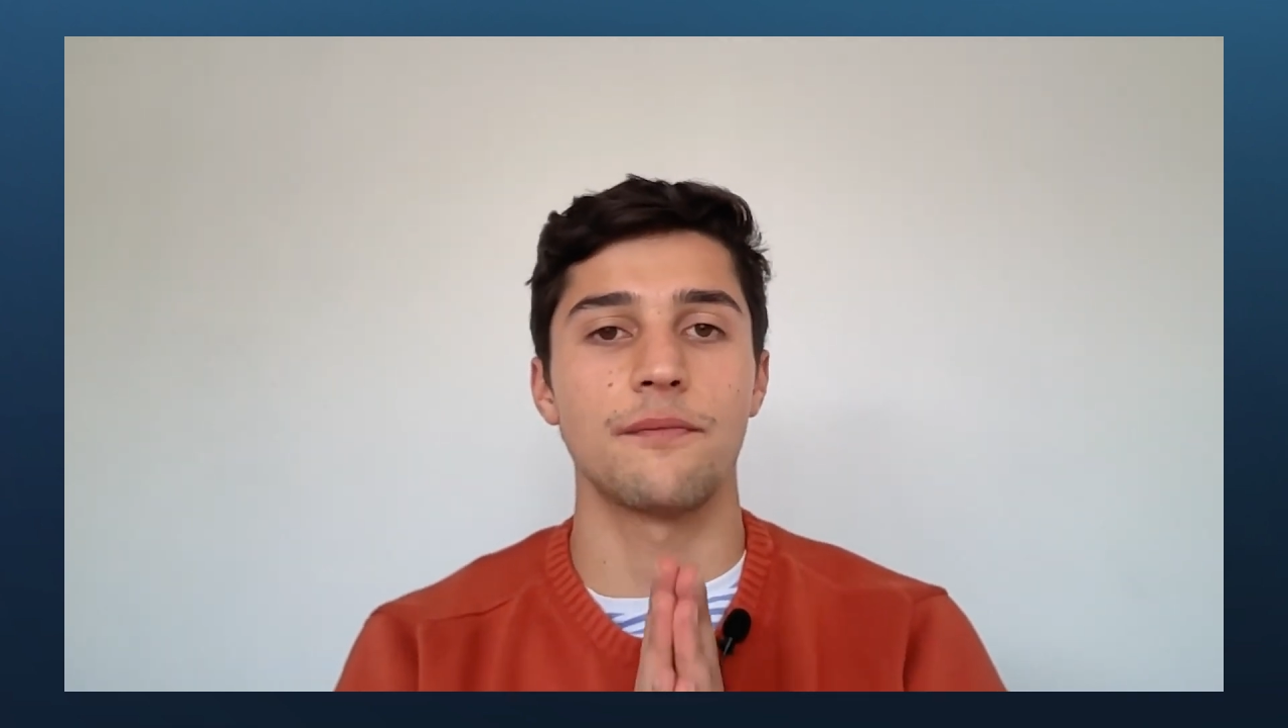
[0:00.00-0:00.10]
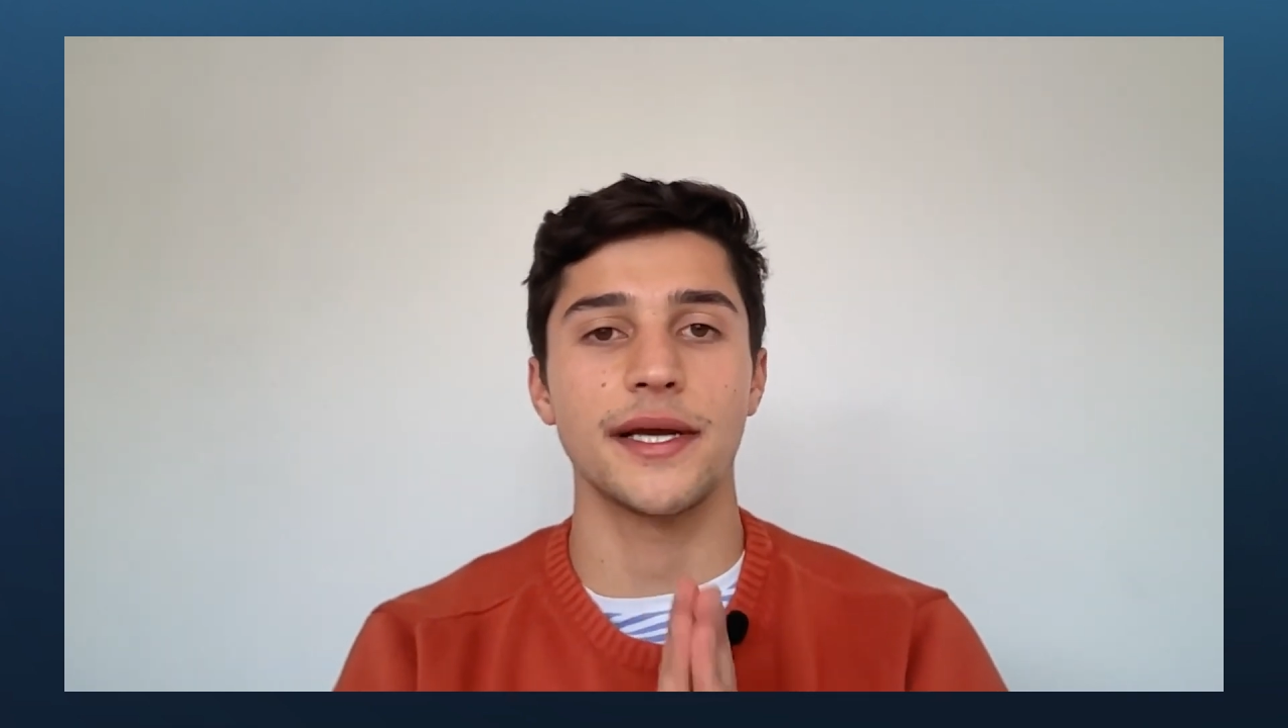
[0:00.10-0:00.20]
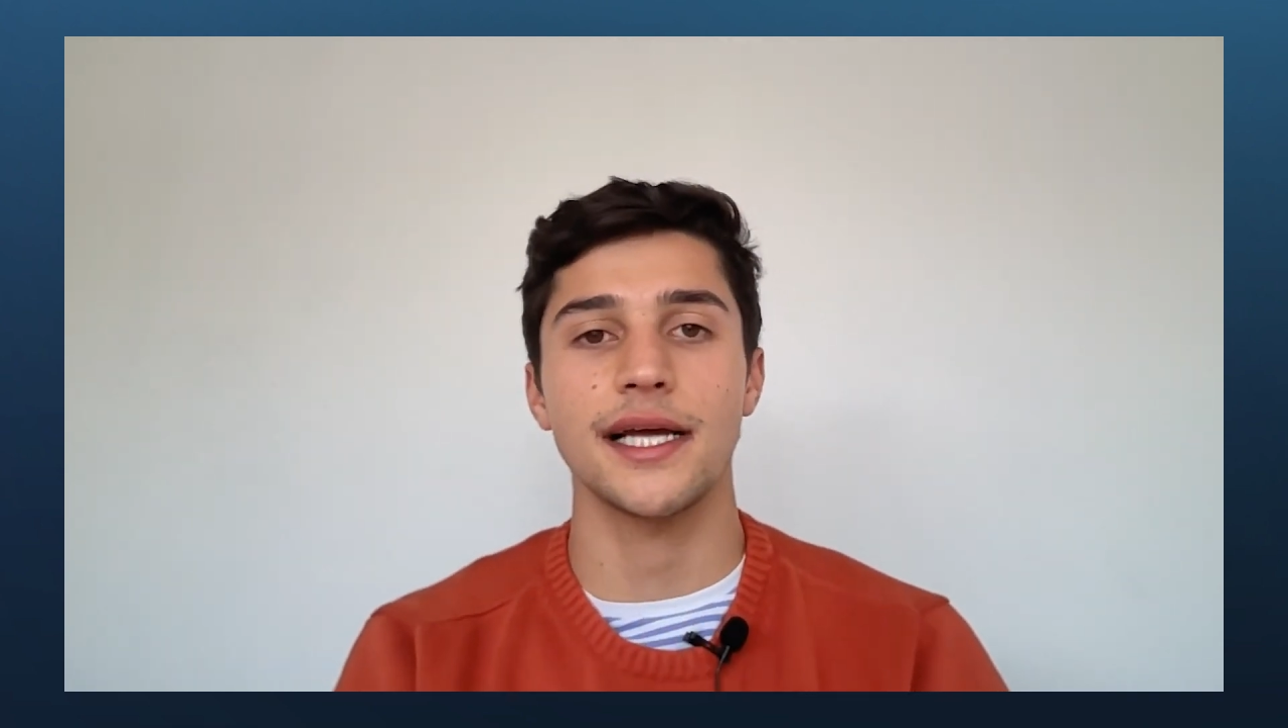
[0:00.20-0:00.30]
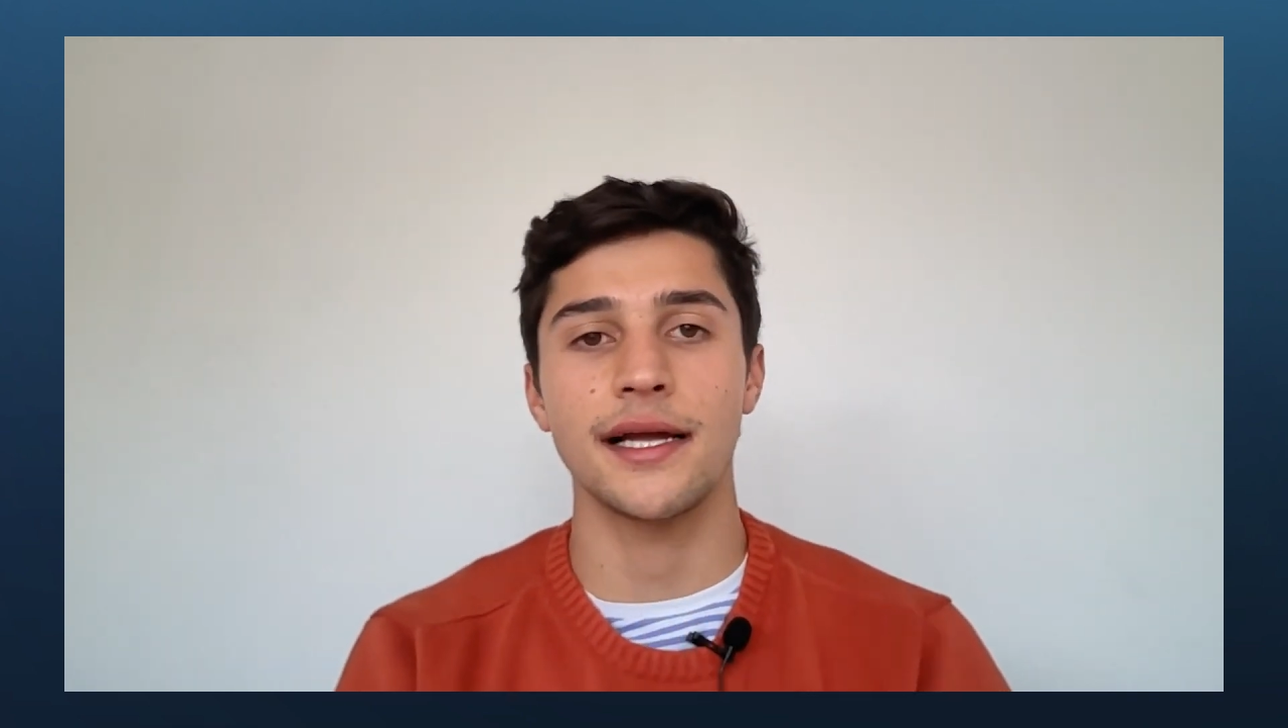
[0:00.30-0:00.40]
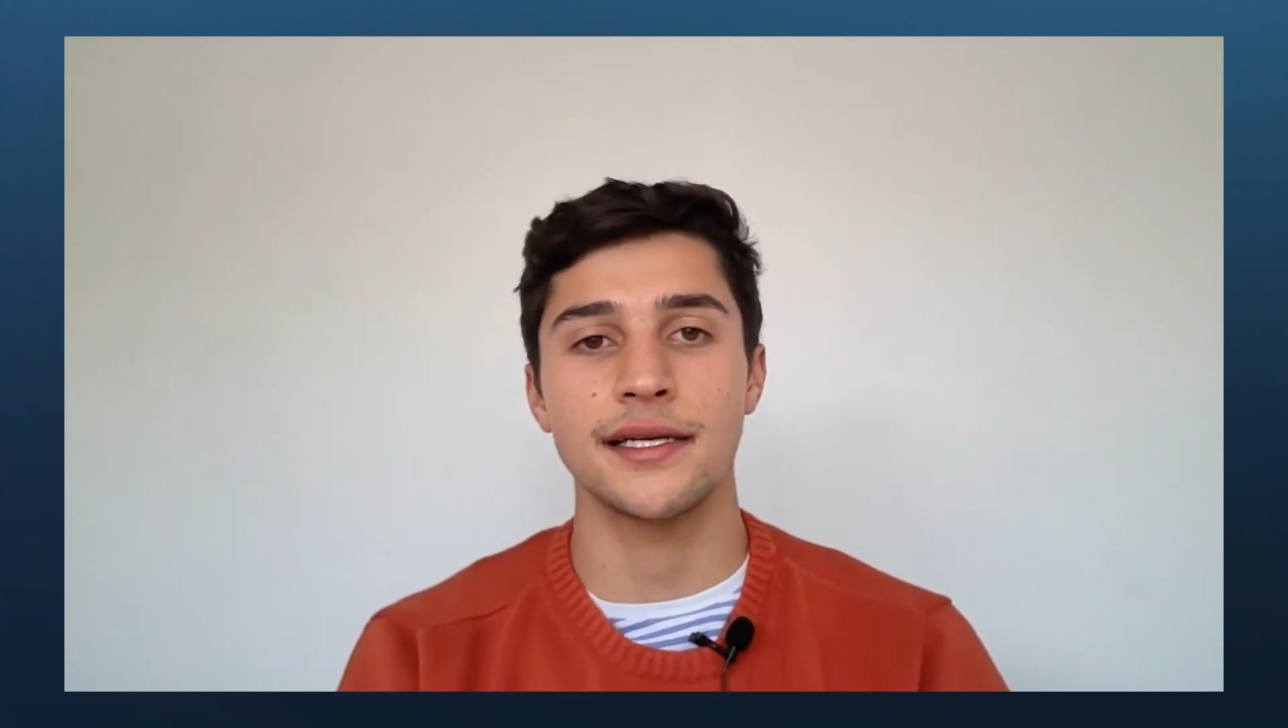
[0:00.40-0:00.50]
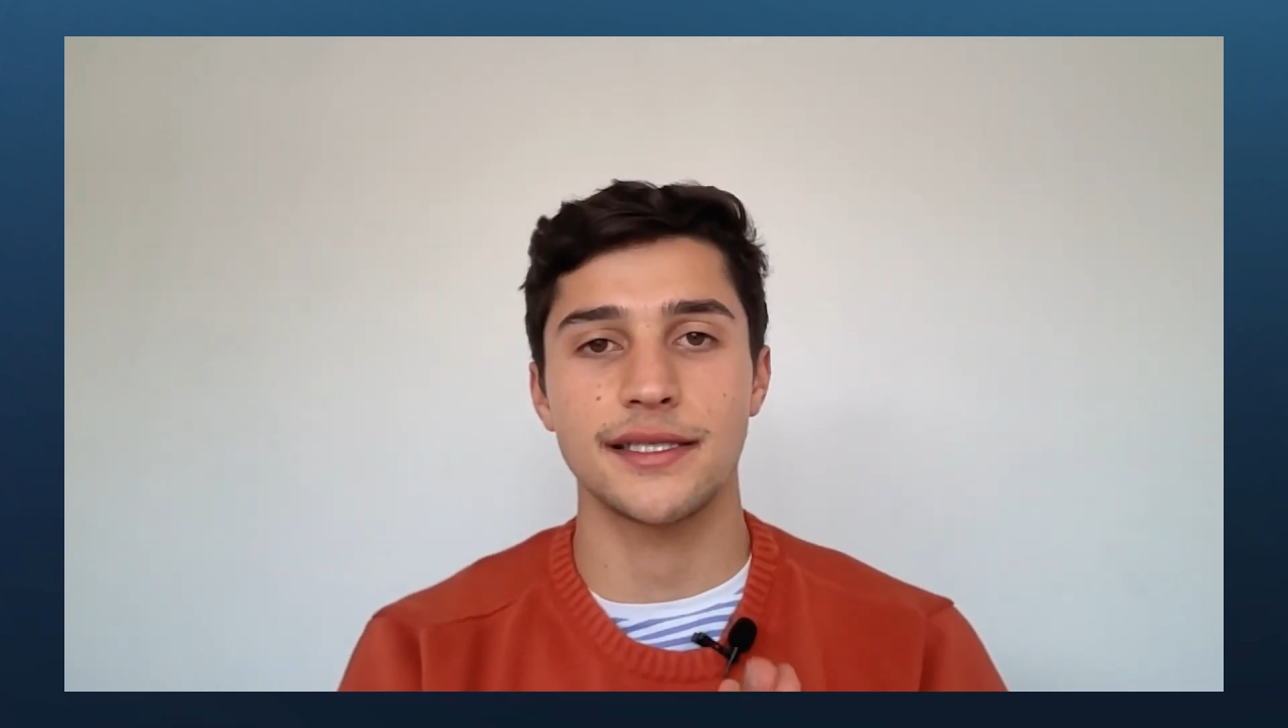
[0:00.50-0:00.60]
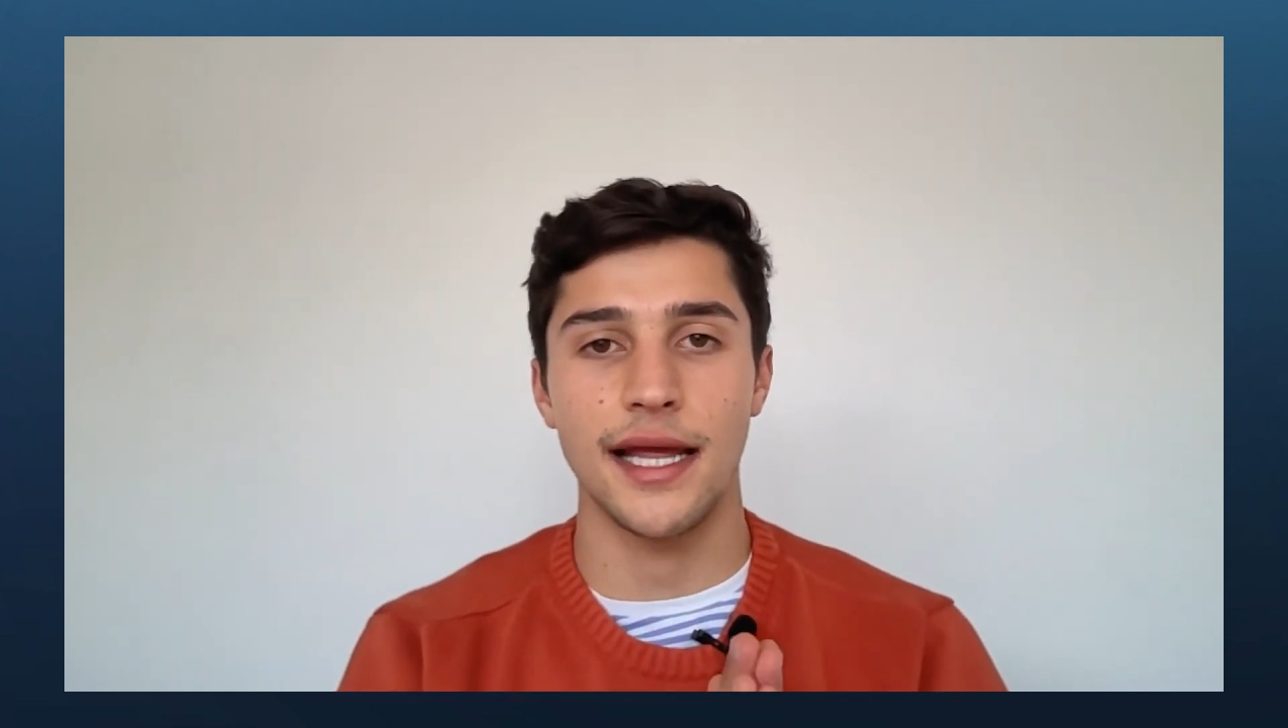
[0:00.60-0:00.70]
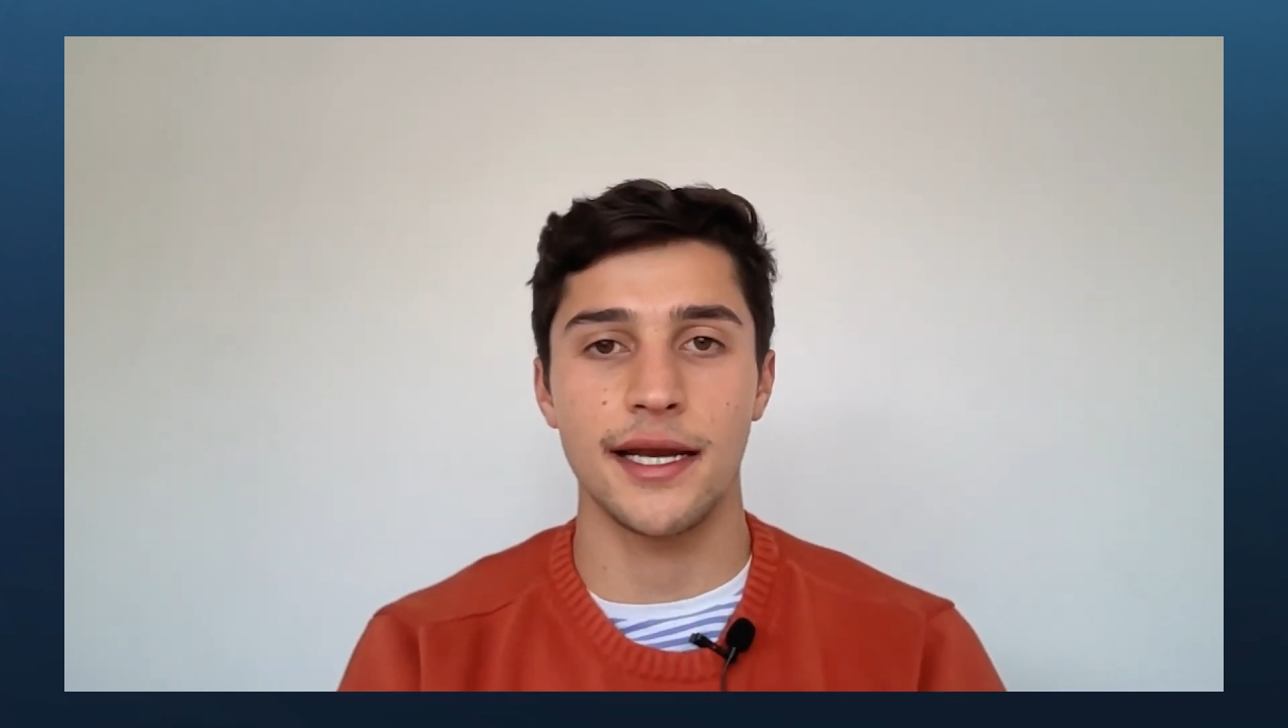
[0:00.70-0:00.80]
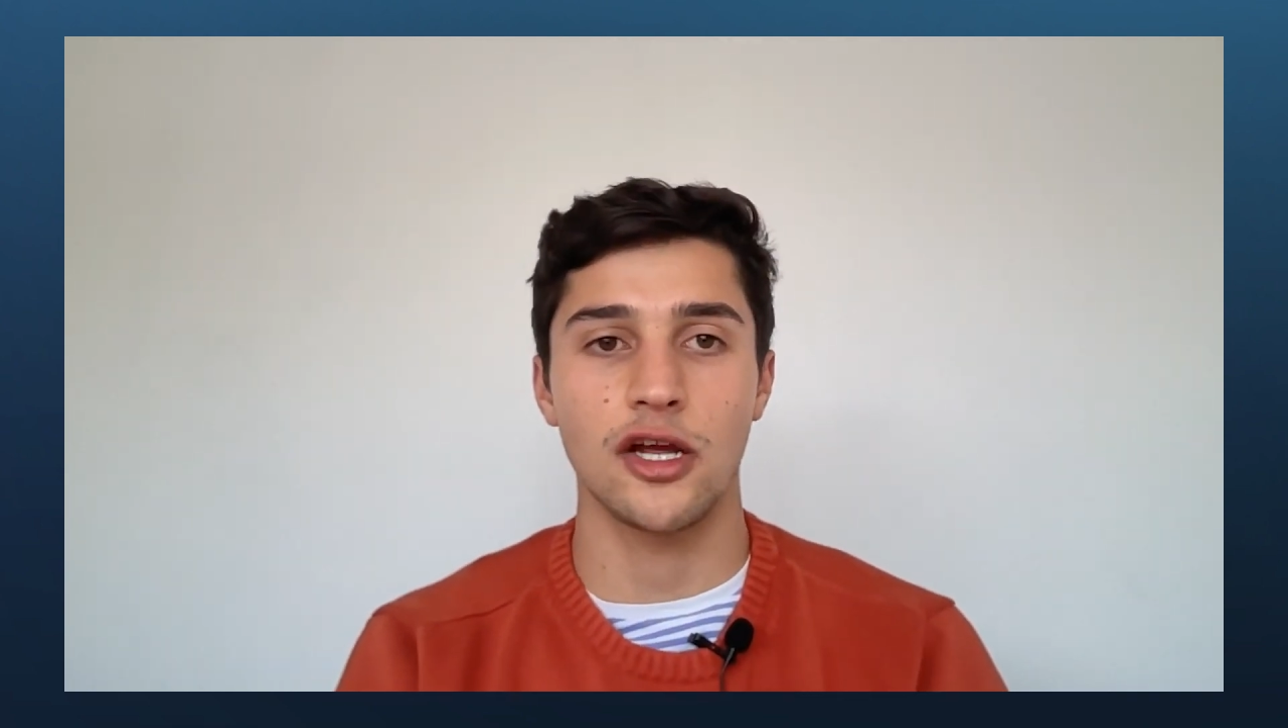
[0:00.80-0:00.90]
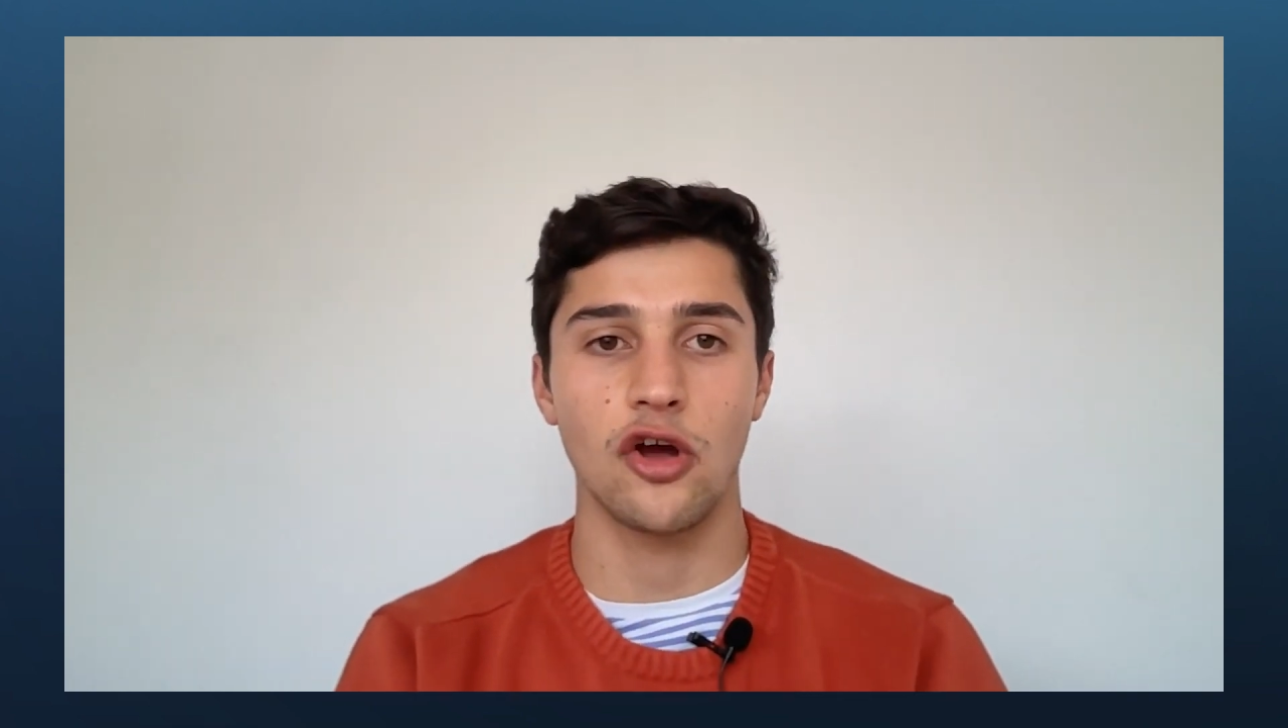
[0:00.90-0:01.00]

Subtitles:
better understanding